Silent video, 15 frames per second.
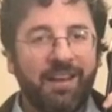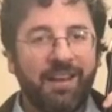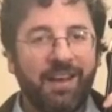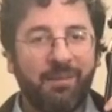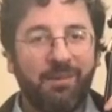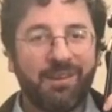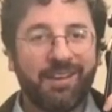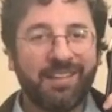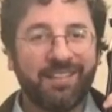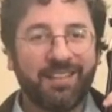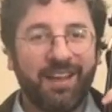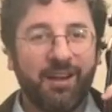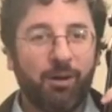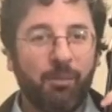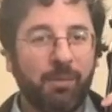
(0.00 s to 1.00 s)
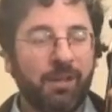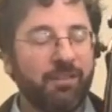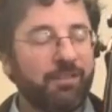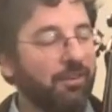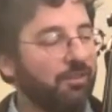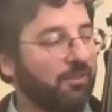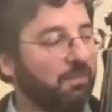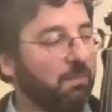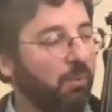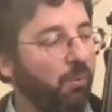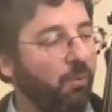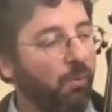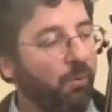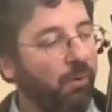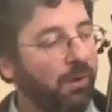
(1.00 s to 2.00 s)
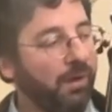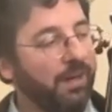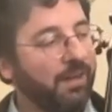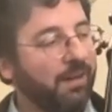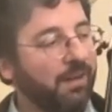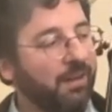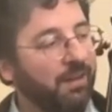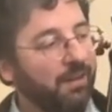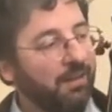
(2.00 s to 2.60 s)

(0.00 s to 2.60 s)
elbow gets lighter, because you're just pouring